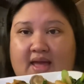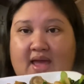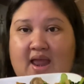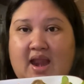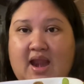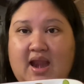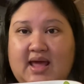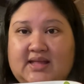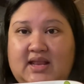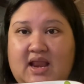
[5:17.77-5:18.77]

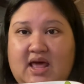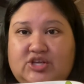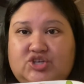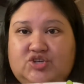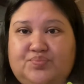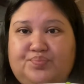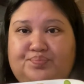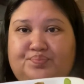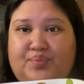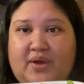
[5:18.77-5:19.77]
late lunch,
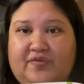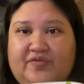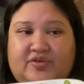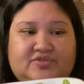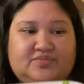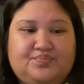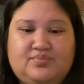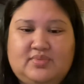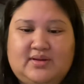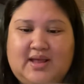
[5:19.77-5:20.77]
breakfast,
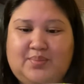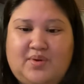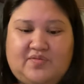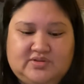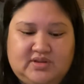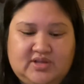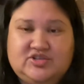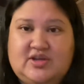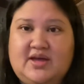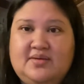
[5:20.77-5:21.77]
late breakfast,
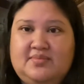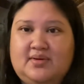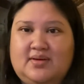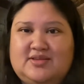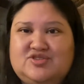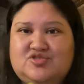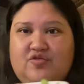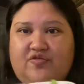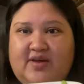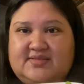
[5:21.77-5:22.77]
lunchtime, stir
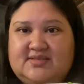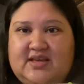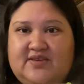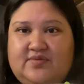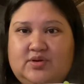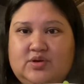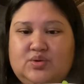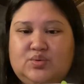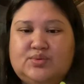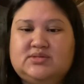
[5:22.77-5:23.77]
fry
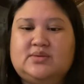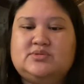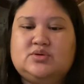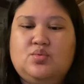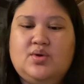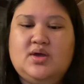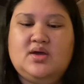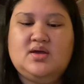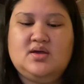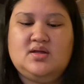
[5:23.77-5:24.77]
seafood with some
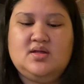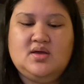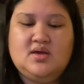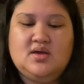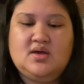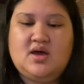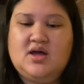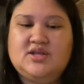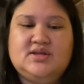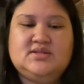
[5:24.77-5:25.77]
squid,
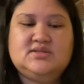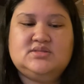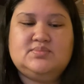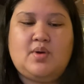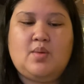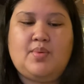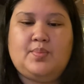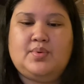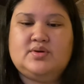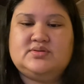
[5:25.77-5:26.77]
onions, bell
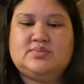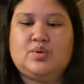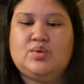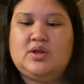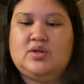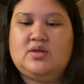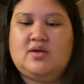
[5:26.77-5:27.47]
peppers, some green